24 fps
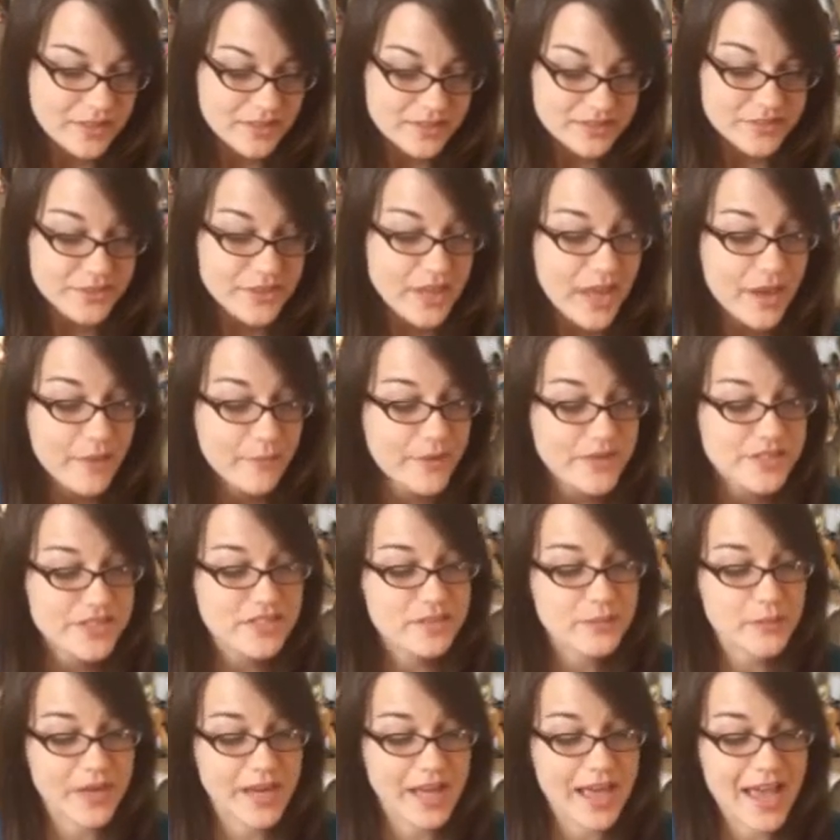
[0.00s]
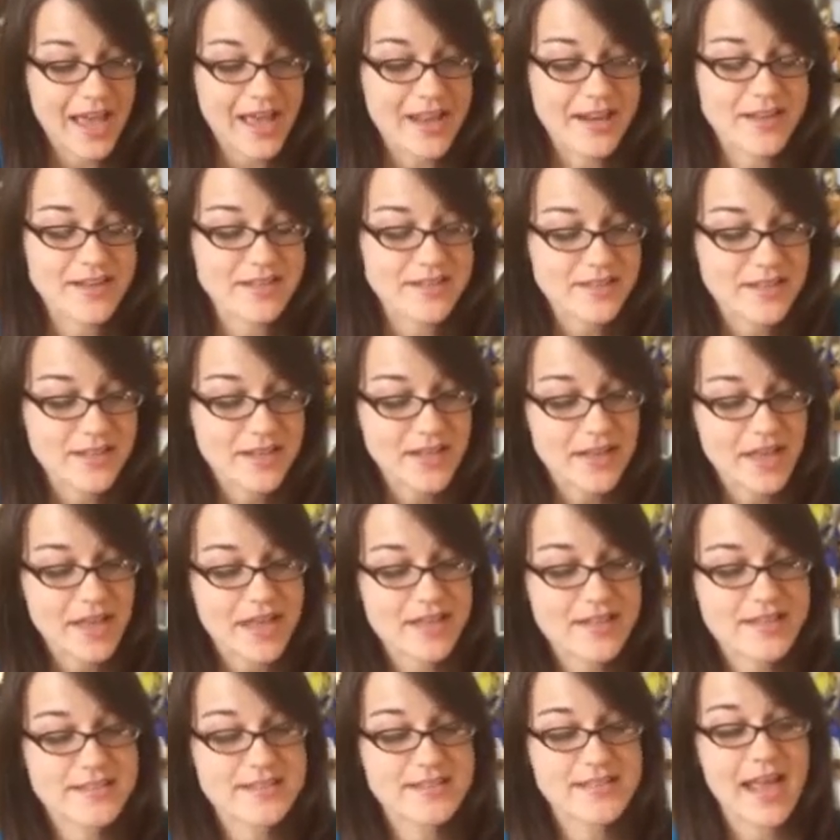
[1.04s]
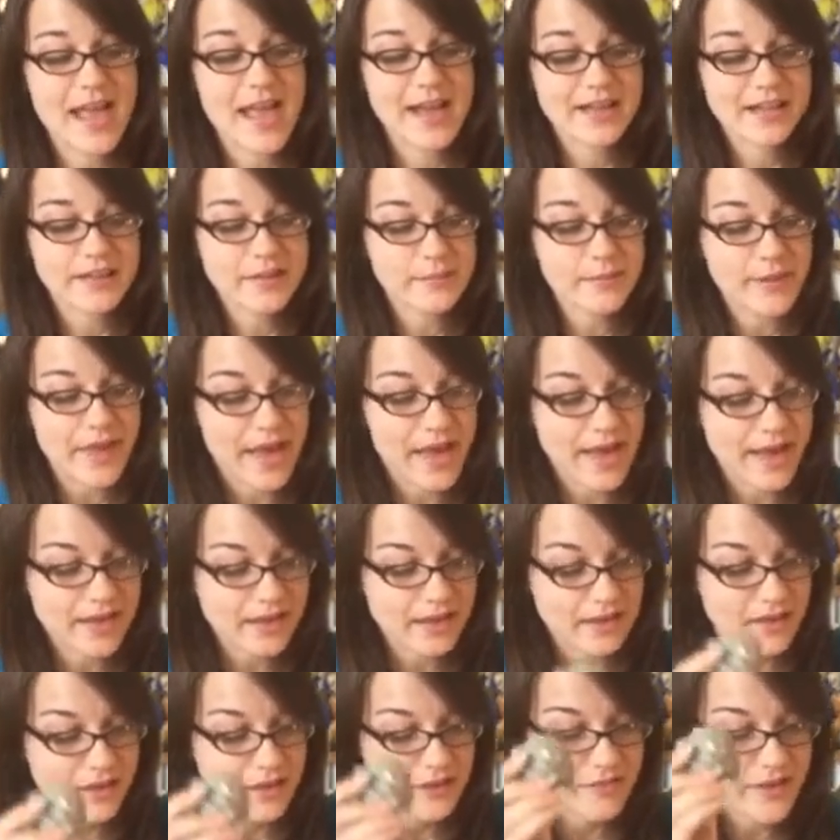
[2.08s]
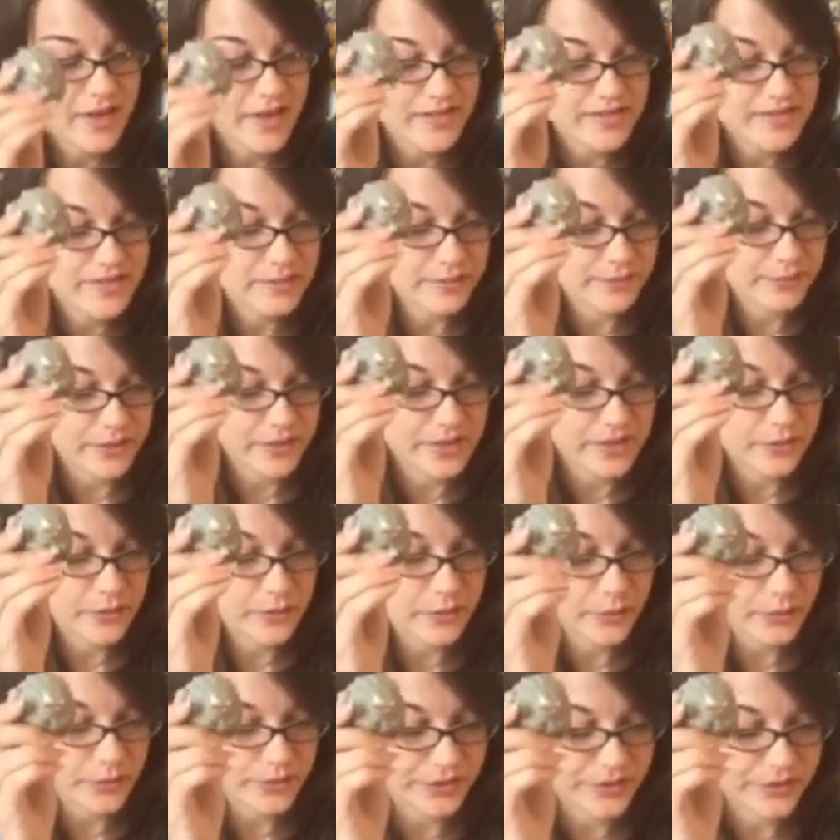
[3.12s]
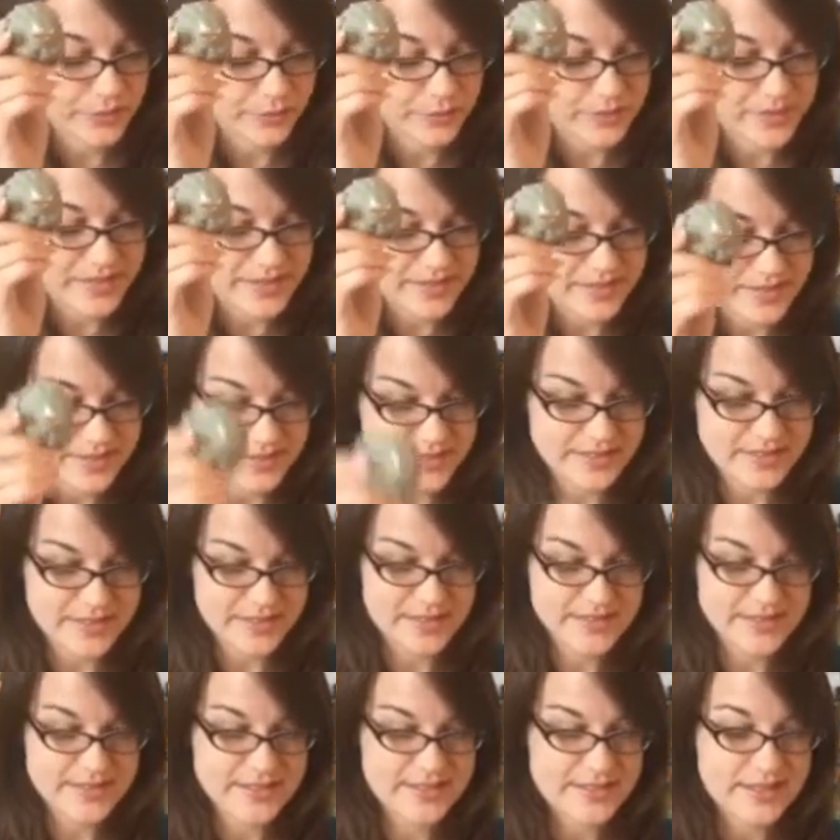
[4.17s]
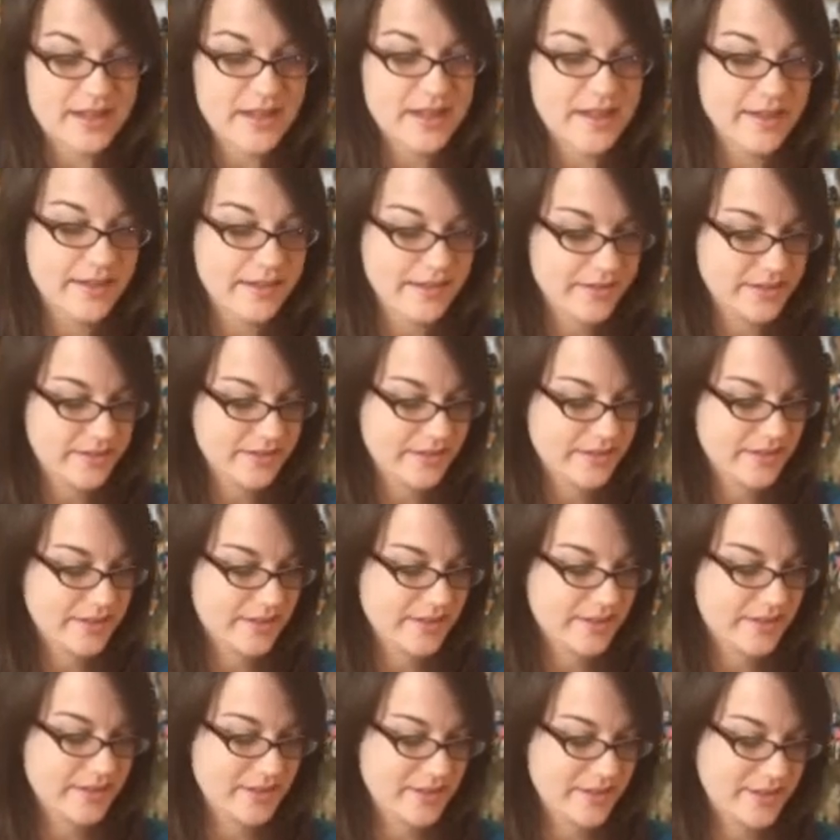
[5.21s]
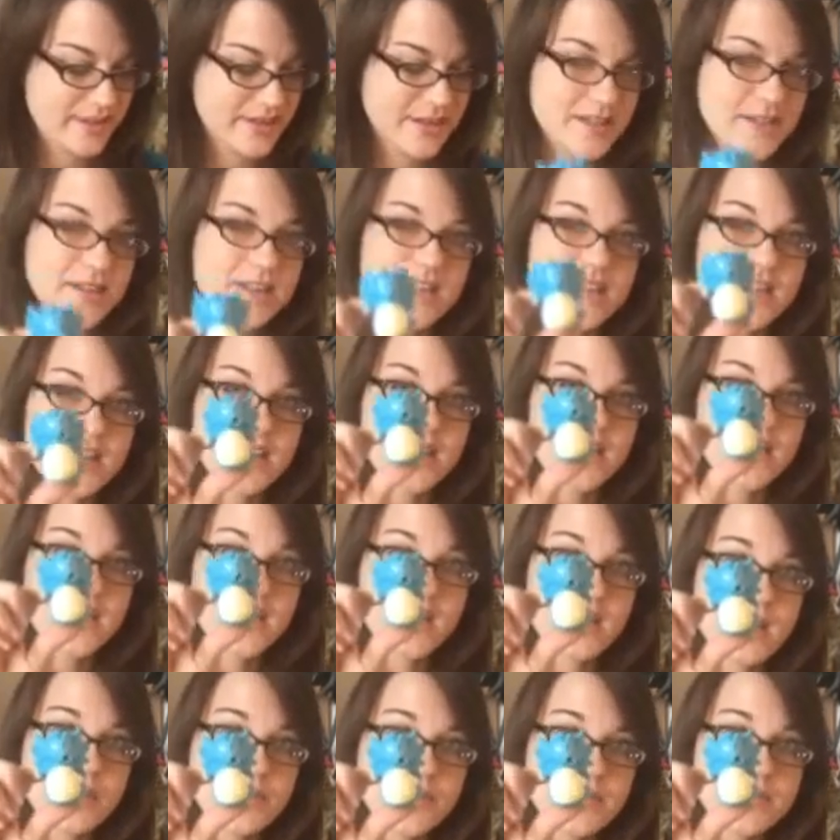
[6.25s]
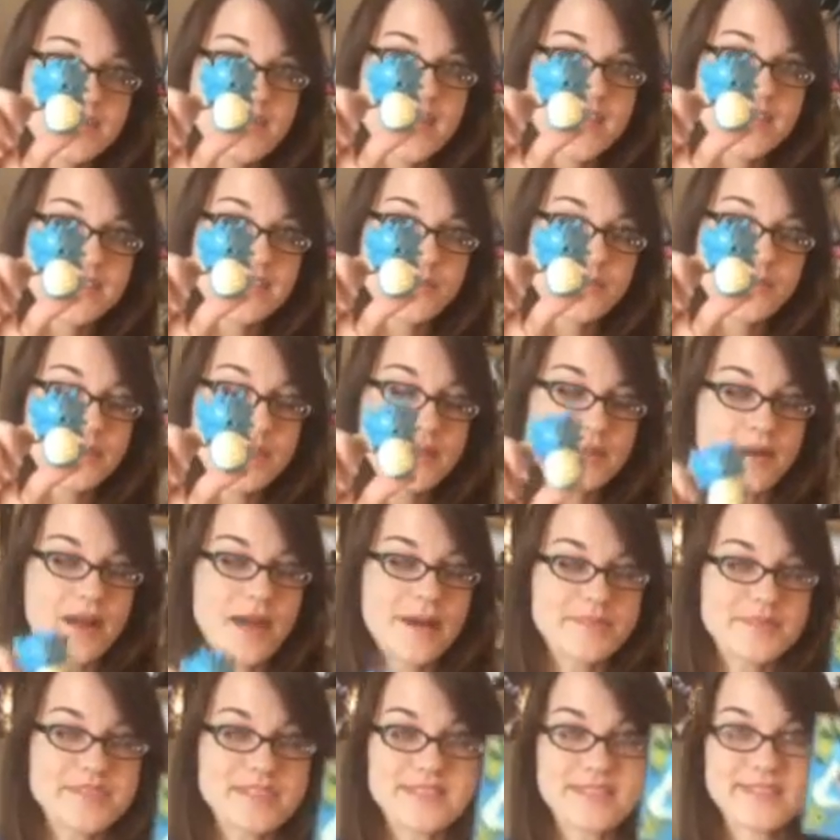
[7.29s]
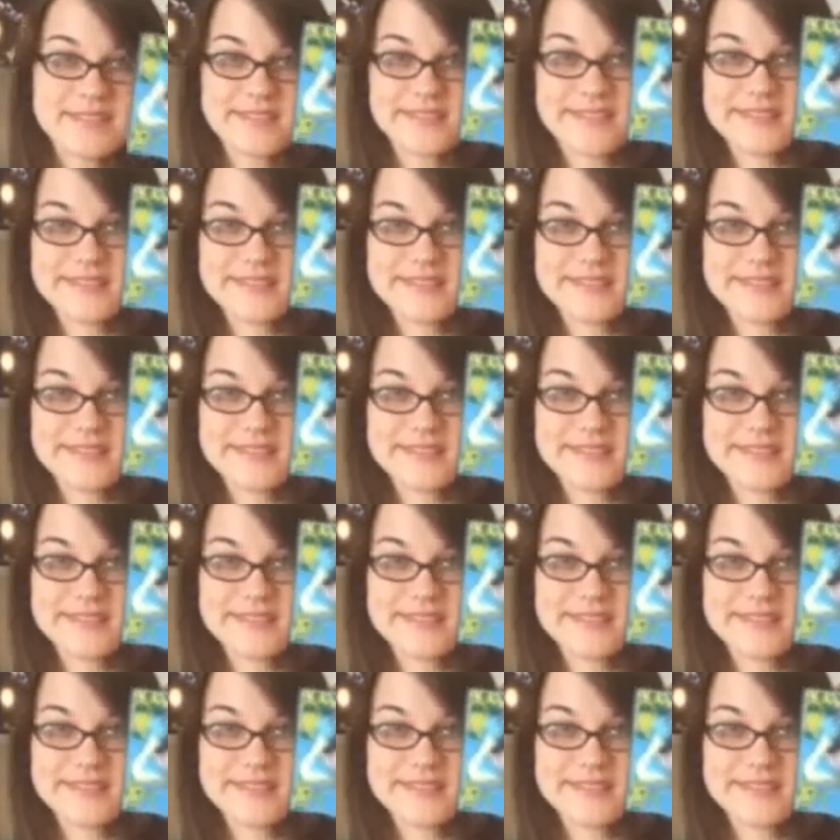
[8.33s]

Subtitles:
So yeah, we just went ahead and snagged the bag, found some pretty cool little pieces inside, and I'm glad that we grabbed it.